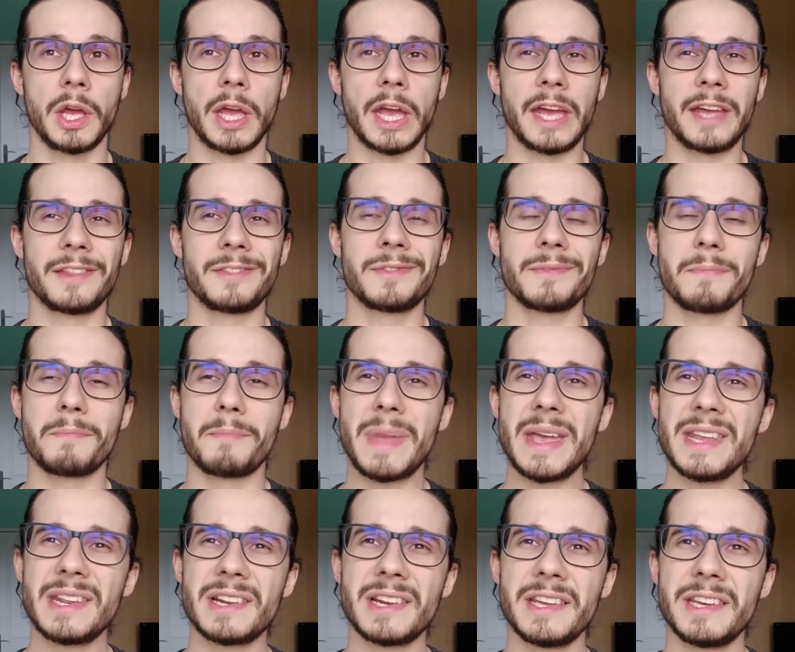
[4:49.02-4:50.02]
and
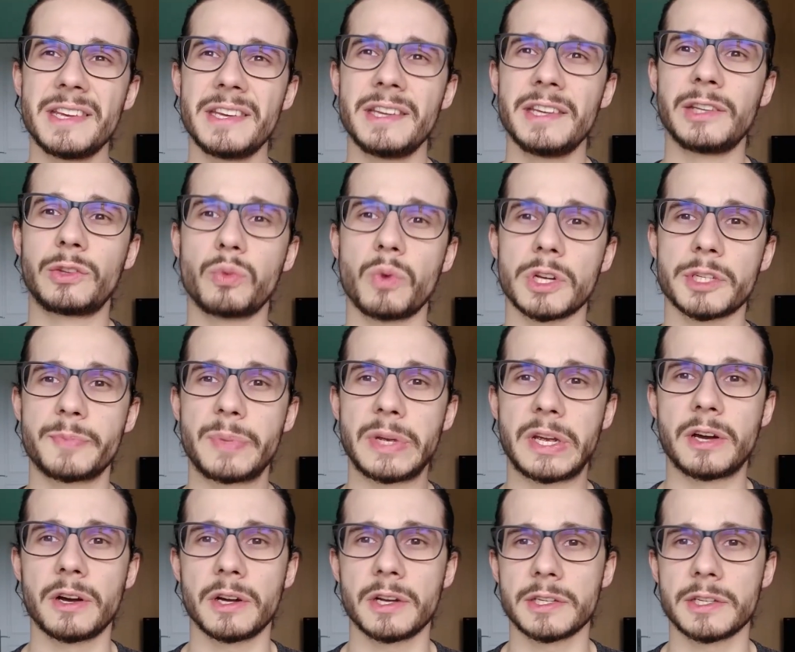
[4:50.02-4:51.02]
mainly it was
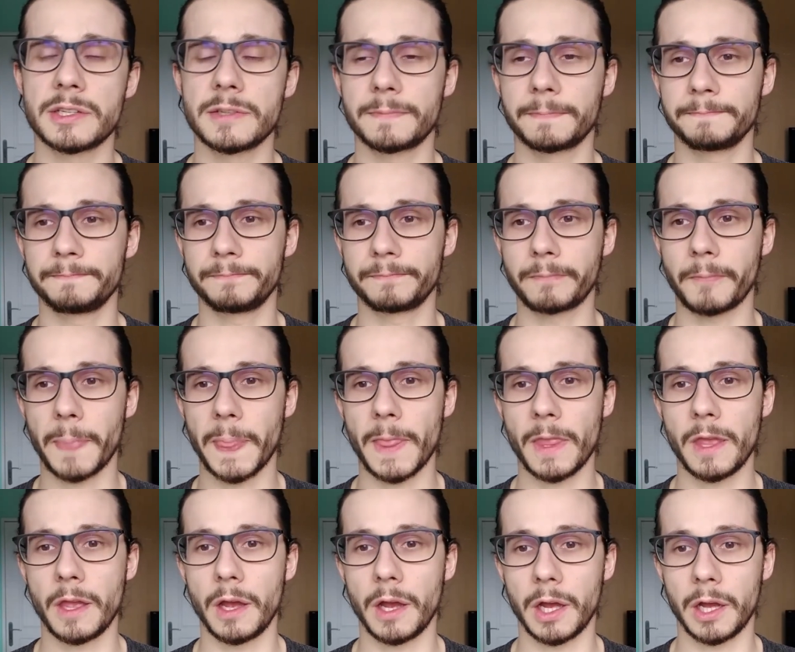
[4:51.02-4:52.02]
because
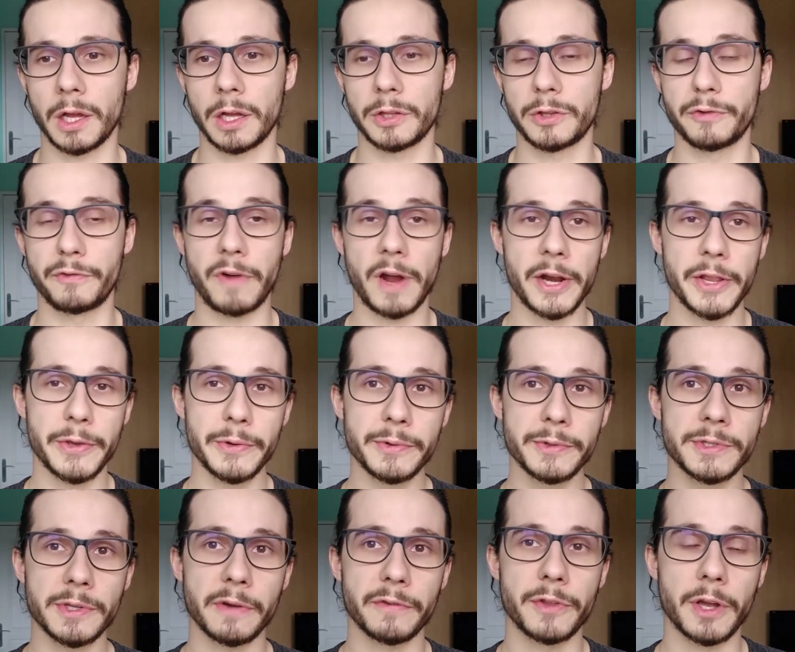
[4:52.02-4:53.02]
the
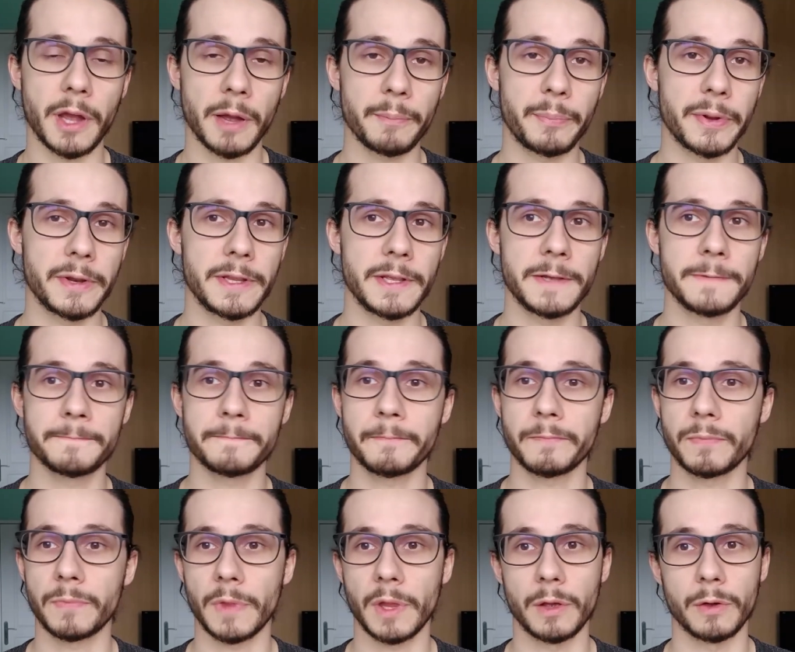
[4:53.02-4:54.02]
values of the company
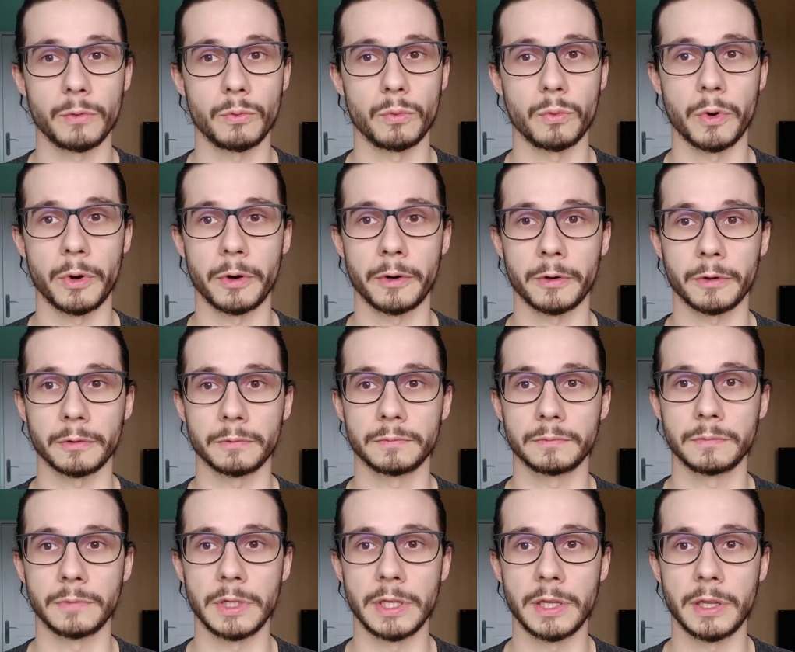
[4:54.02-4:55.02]
were
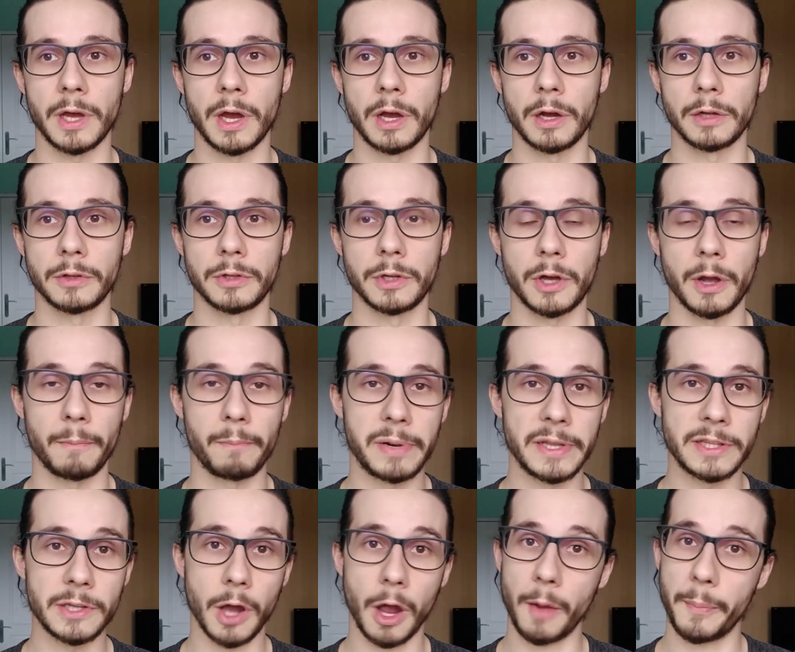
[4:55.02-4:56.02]
the
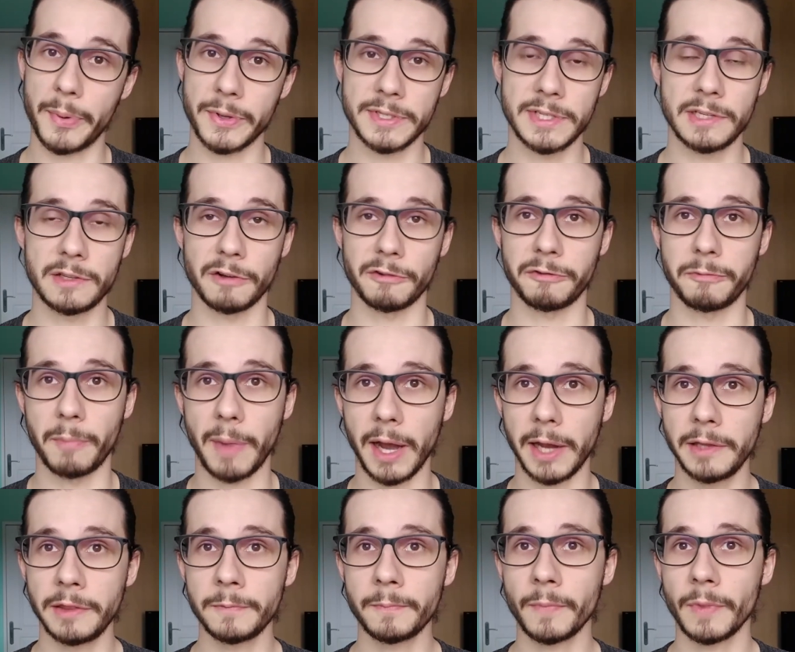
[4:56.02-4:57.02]
complete opposite of
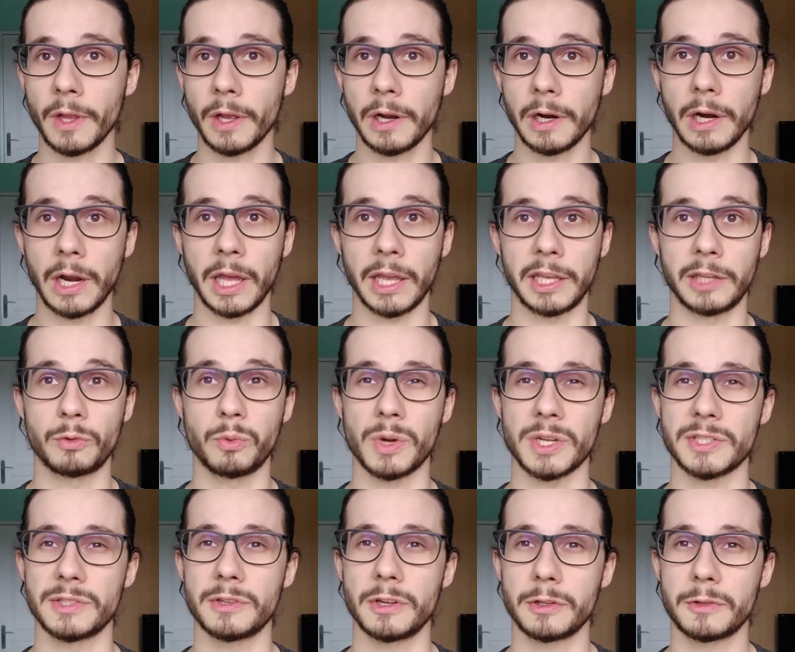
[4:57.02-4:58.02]
mine. Like, it
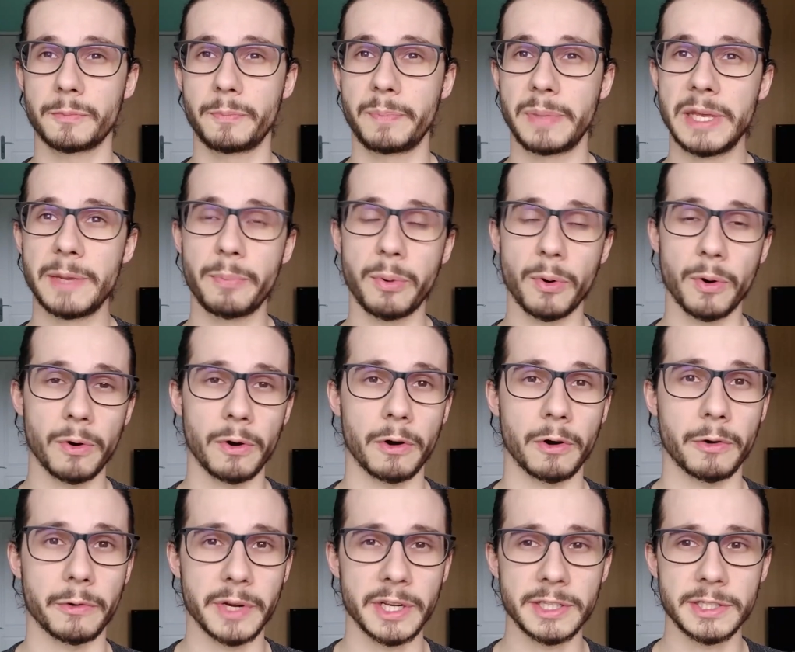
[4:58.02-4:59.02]
was not people
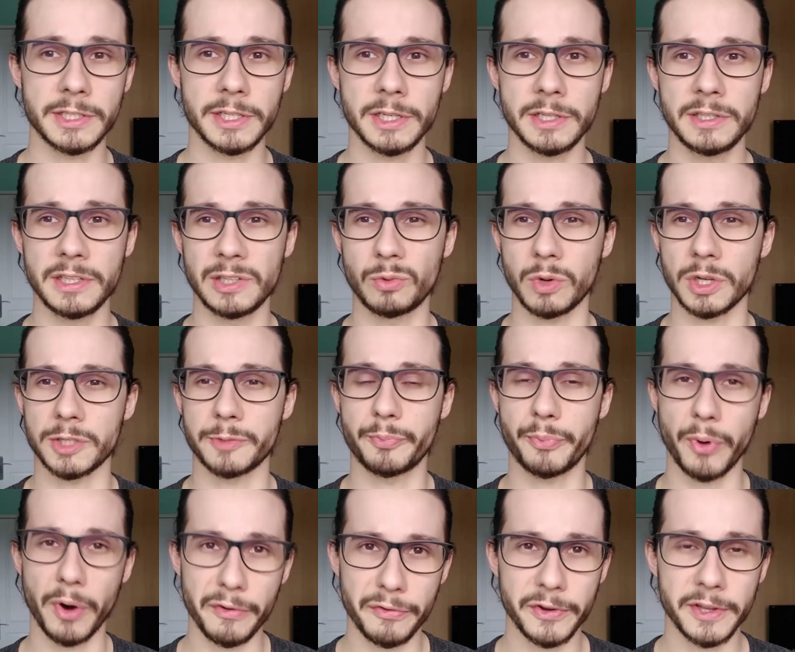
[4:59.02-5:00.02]
oriented, it was
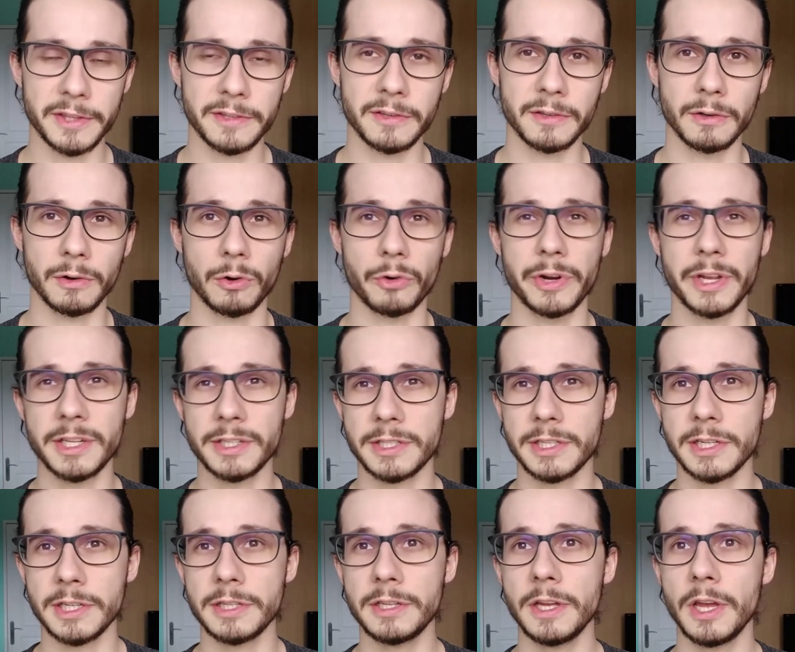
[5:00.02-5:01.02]
profit
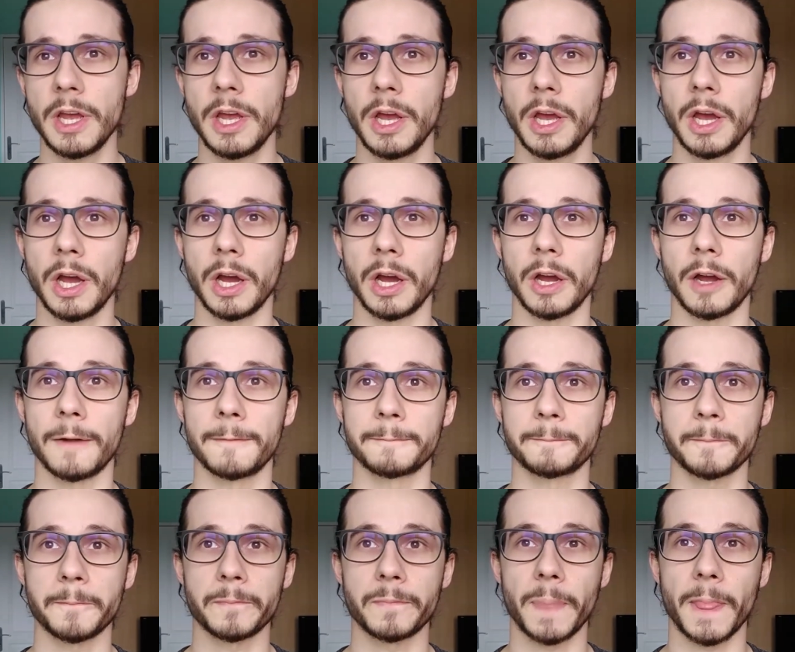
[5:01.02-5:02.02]
oriented.
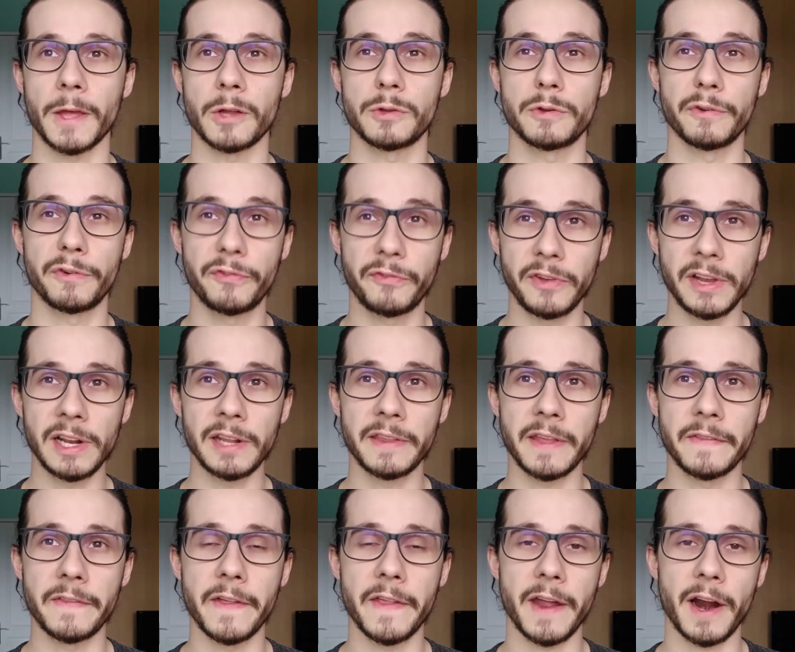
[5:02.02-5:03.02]
The field
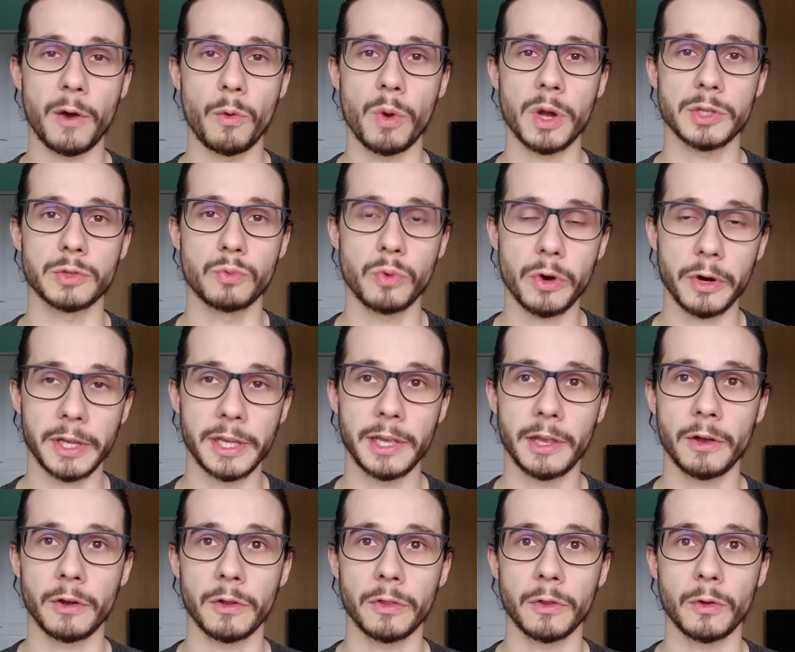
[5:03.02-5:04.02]
that I was
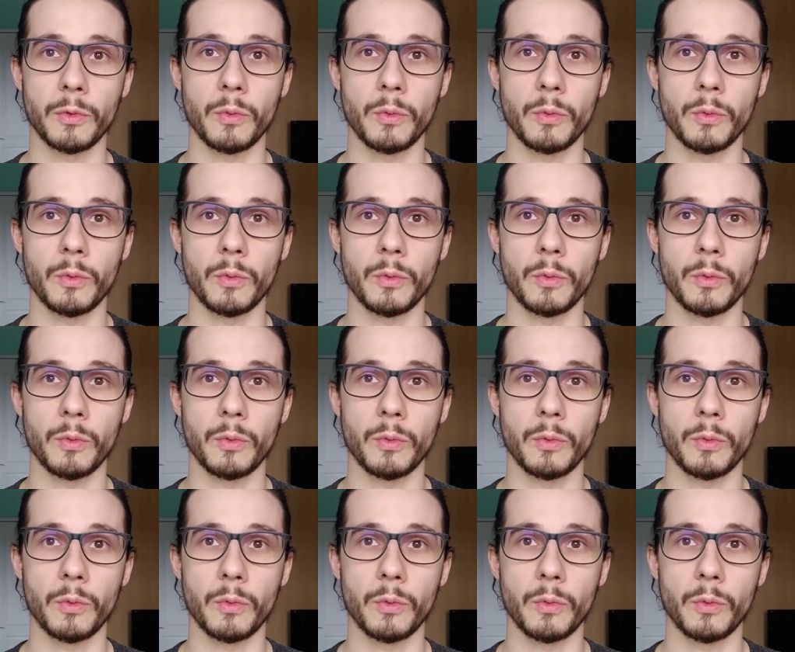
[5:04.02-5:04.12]
working on